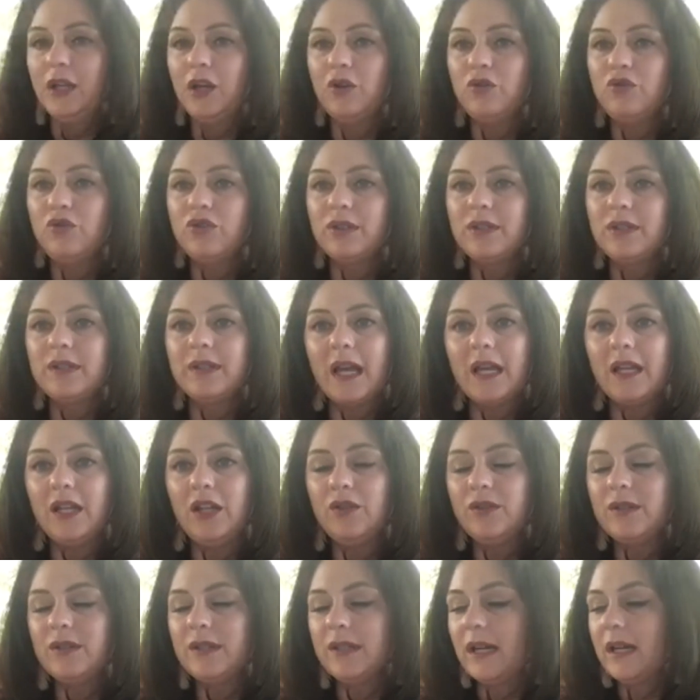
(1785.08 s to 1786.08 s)
Just like
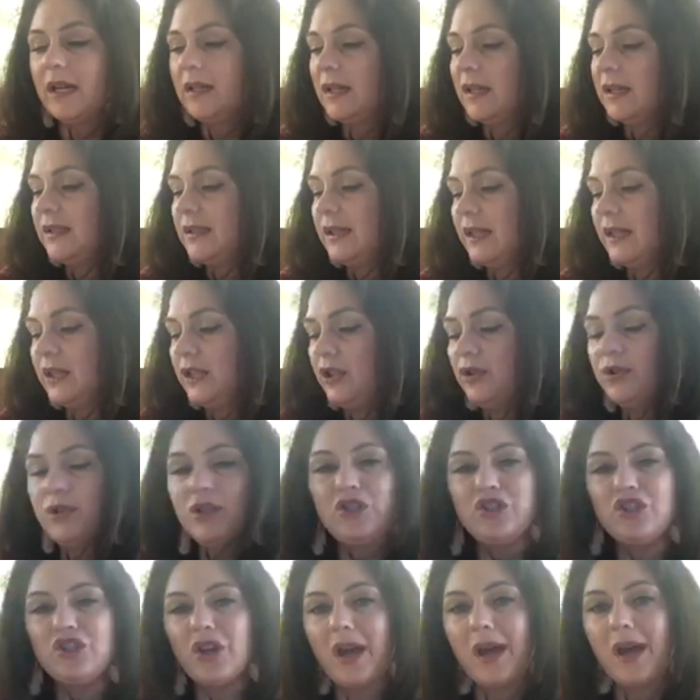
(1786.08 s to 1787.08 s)
you said, continue to
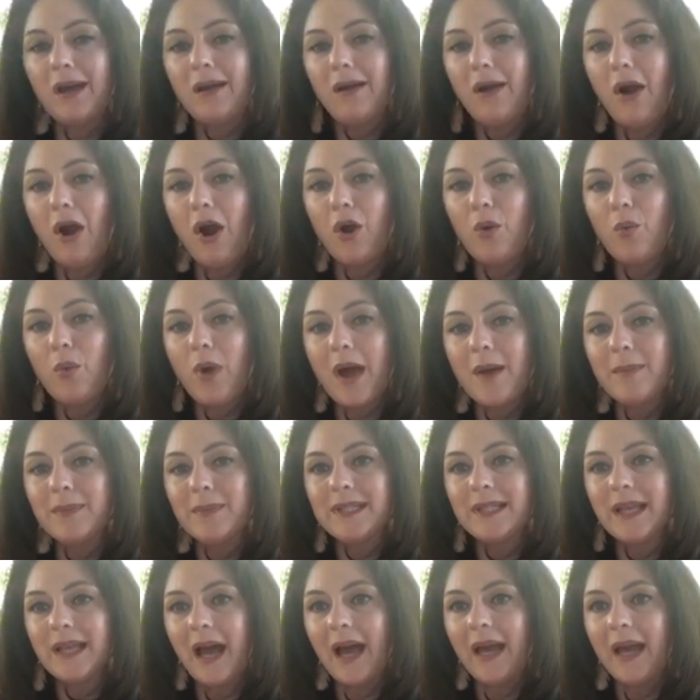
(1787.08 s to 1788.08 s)
check our
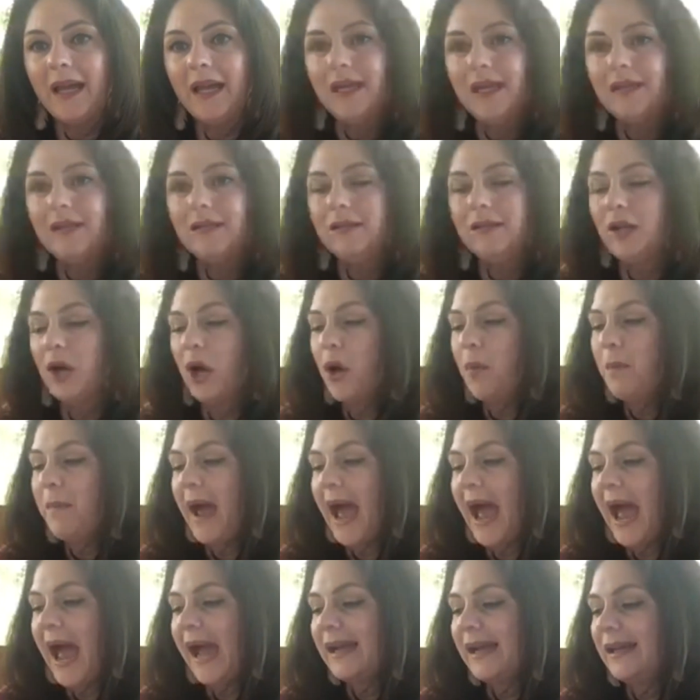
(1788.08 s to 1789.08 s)
website, go
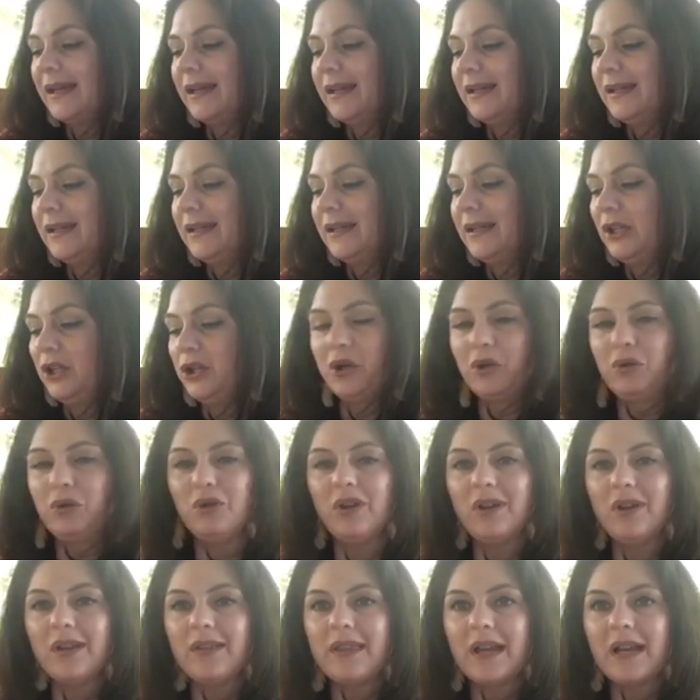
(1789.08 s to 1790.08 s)
back and,
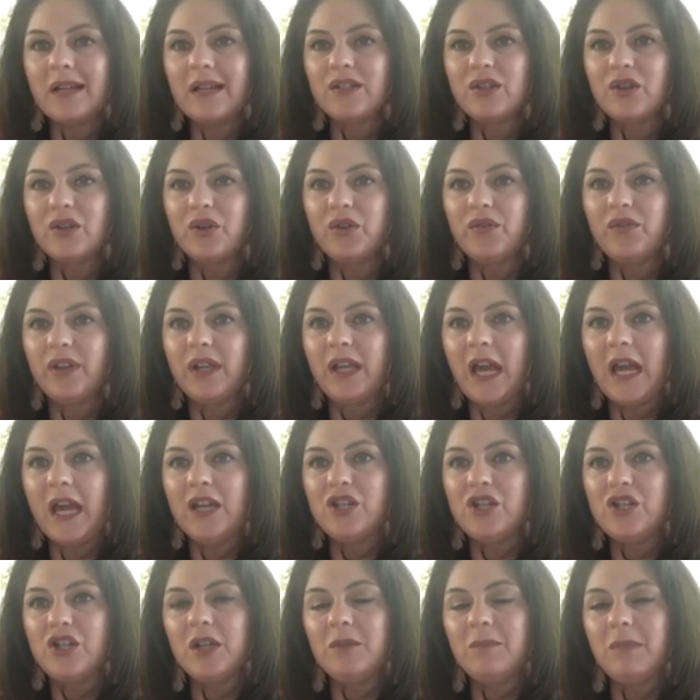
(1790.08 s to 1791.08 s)
look at that
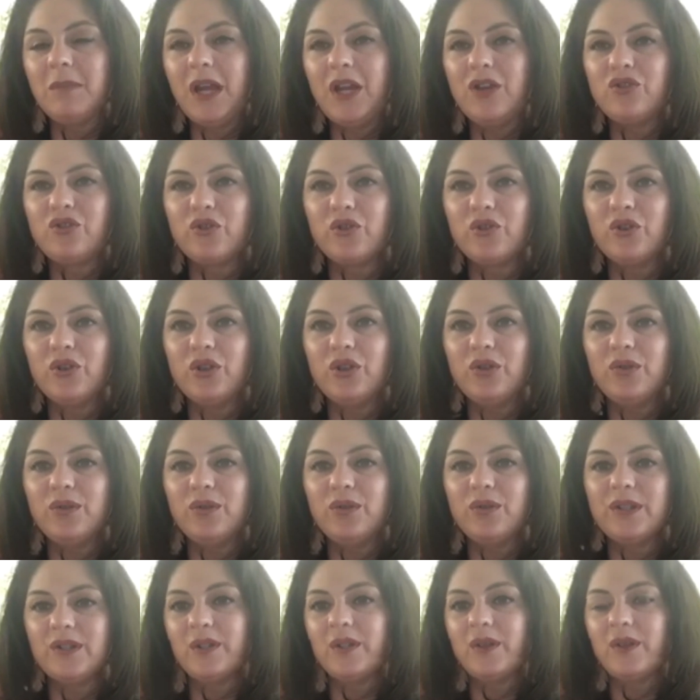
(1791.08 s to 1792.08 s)
certification, make sure you
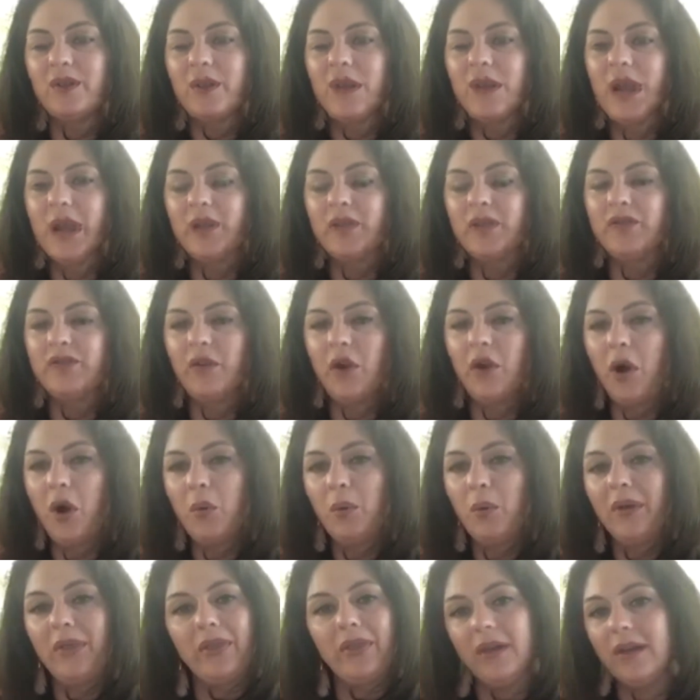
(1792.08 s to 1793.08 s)
still kind of
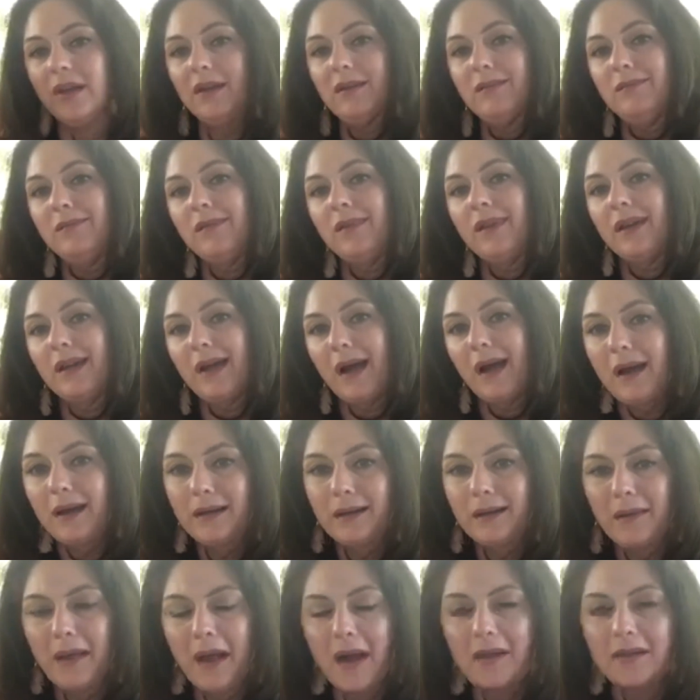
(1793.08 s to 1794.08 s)
fall within the
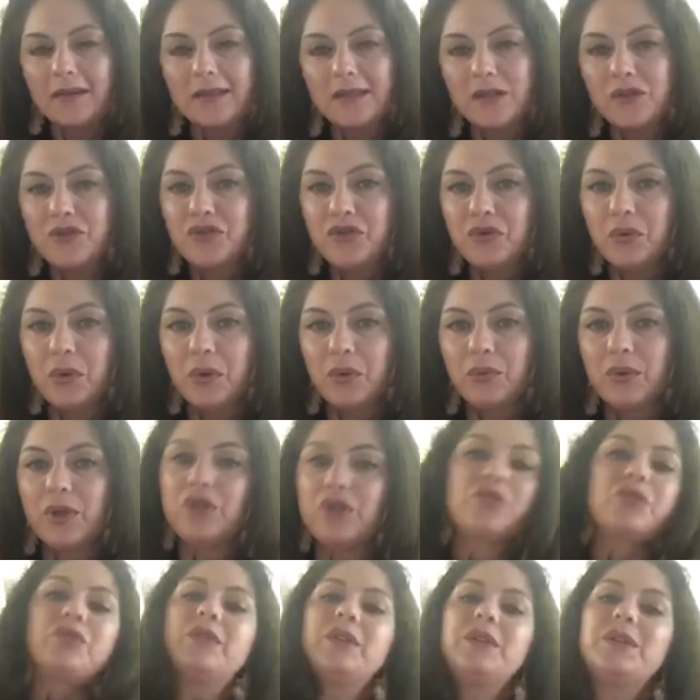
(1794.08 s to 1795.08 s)
guidelines that you
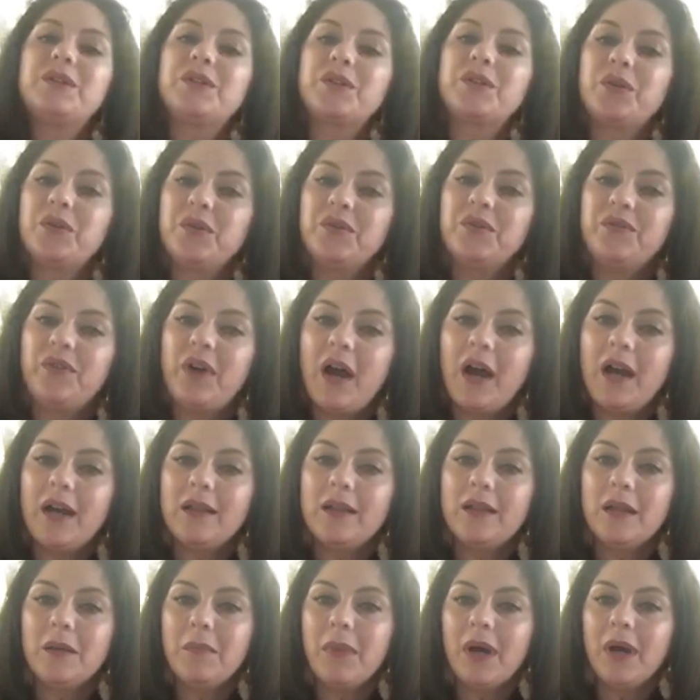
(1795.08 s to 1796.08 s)
originally
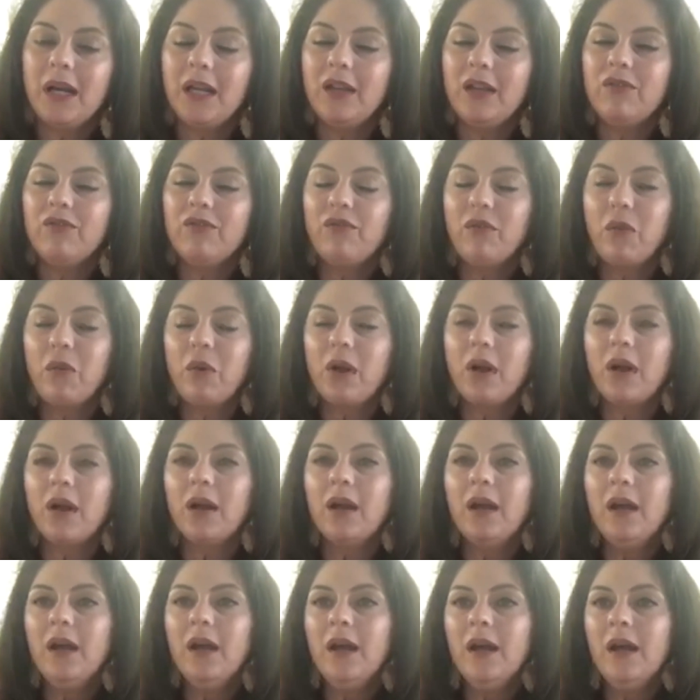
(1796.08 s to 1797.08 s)
certified the money
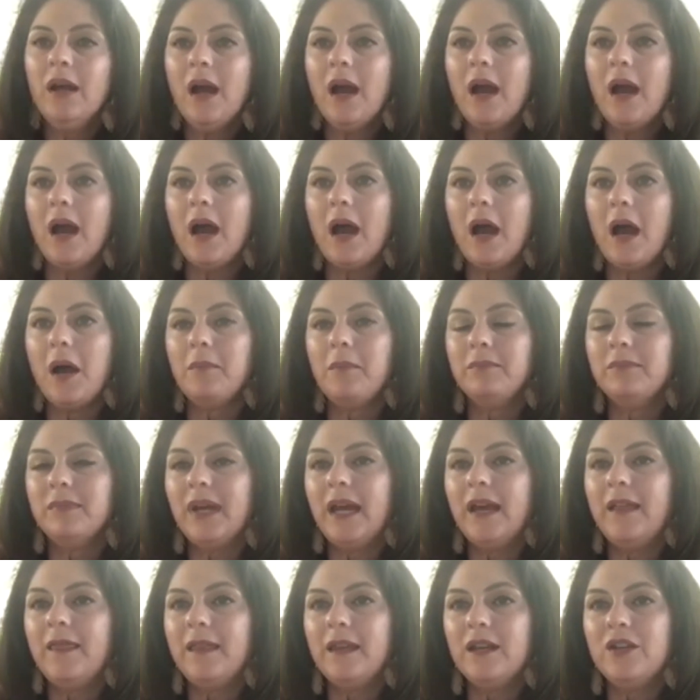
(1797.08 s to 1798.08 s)
for. And
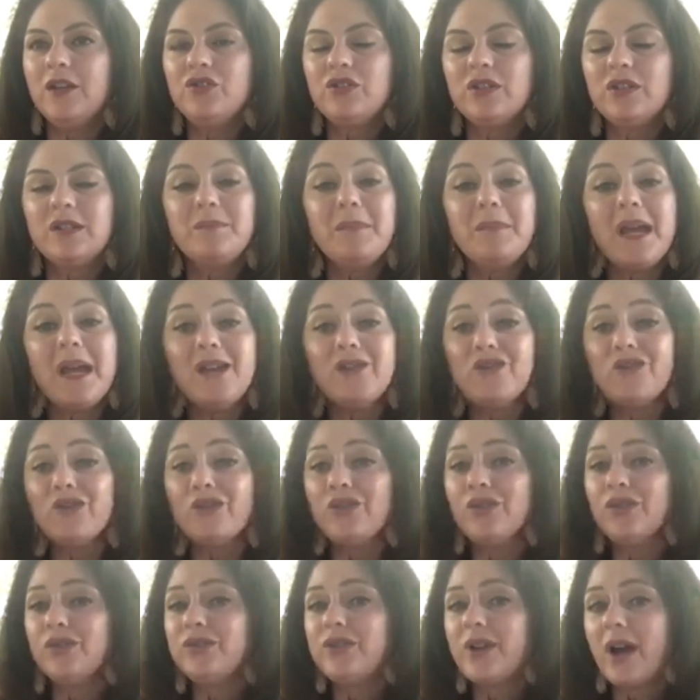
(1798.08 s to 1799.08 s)
then just make sure
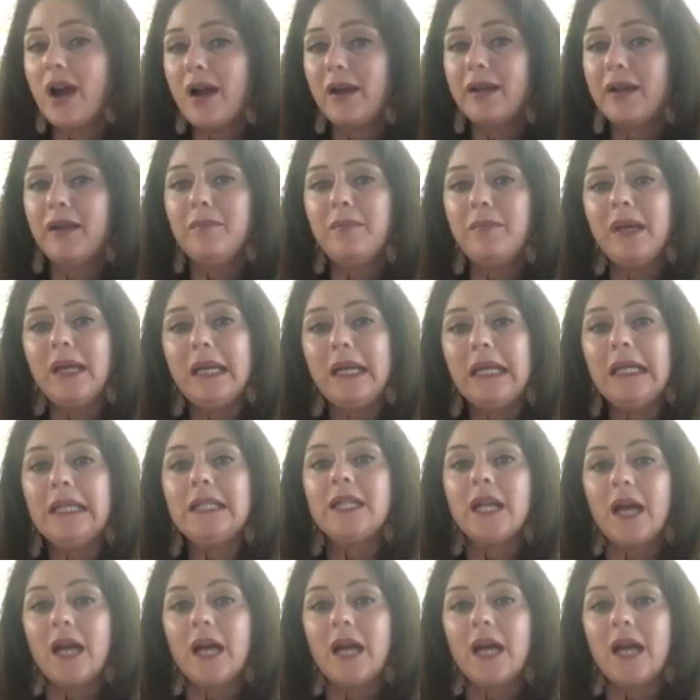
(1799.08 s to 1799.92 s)
you're documenting